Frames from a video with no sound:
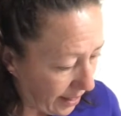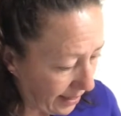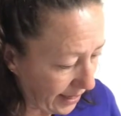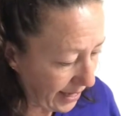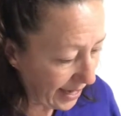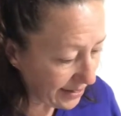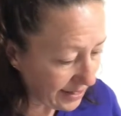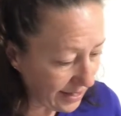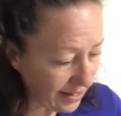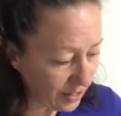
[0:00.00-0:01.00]
The next
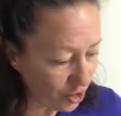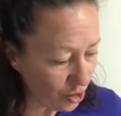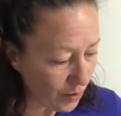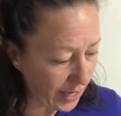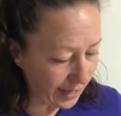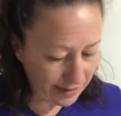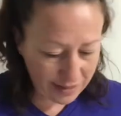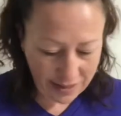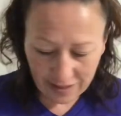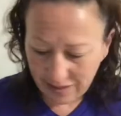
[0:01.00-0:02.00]
thing that you
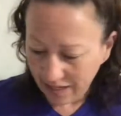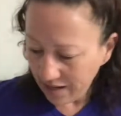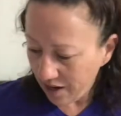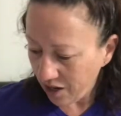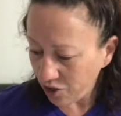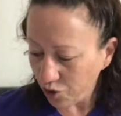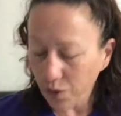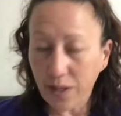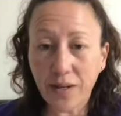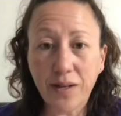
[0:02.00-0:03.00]
get is a
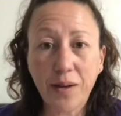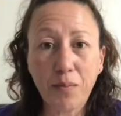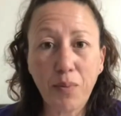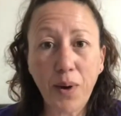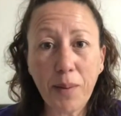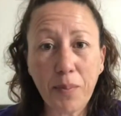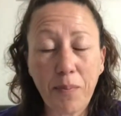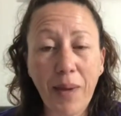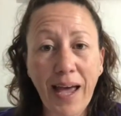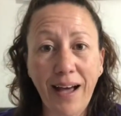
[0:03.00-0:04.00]
hundred prep
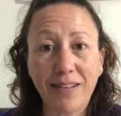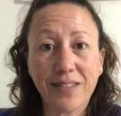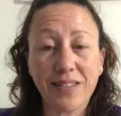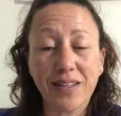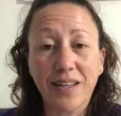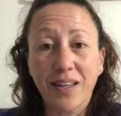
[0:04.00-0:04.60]
pads.